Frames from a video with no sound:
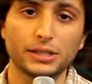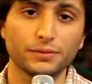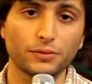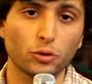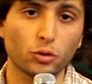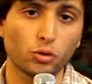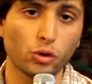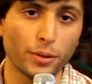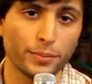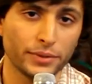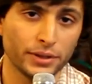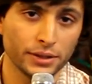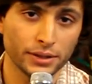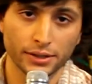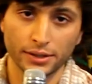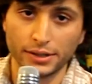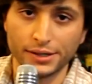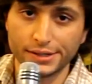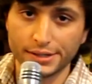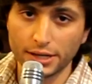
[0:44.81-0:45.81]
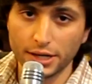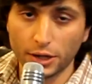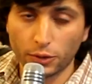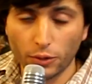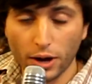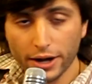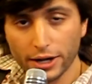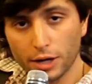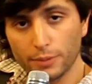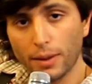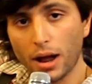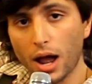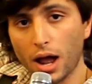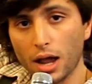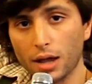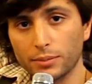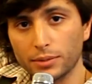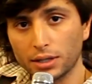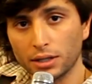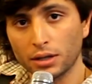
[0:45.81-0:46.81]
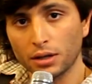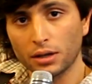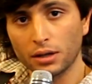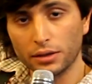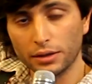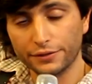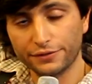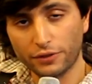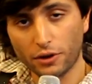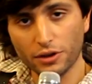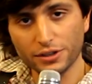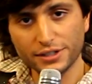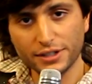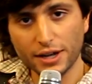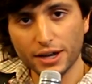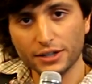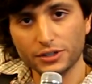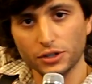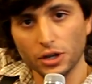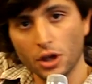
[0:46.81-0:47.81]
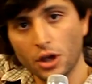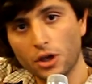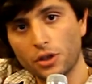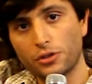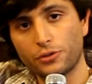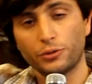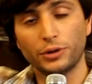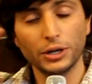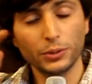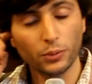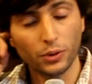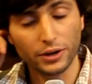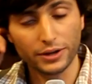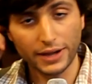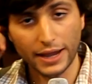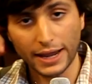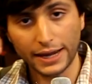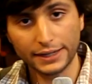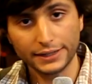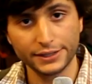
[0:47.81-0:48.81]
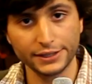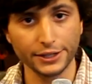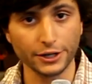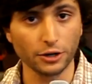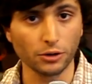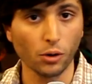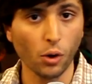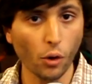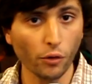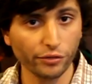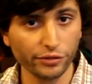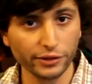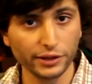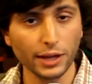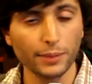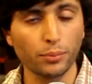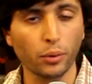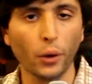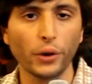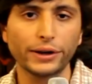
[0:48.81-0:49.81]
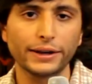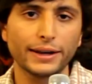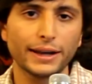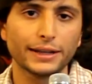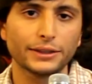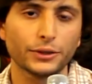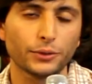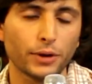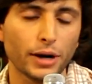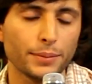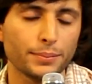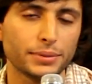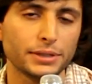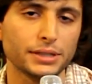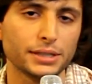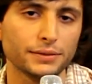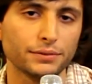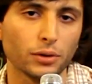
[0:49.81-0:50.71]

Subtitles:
of equipment is sitting right here behind me, the Fostex 3180. Hopefully, I pointed at the right piece of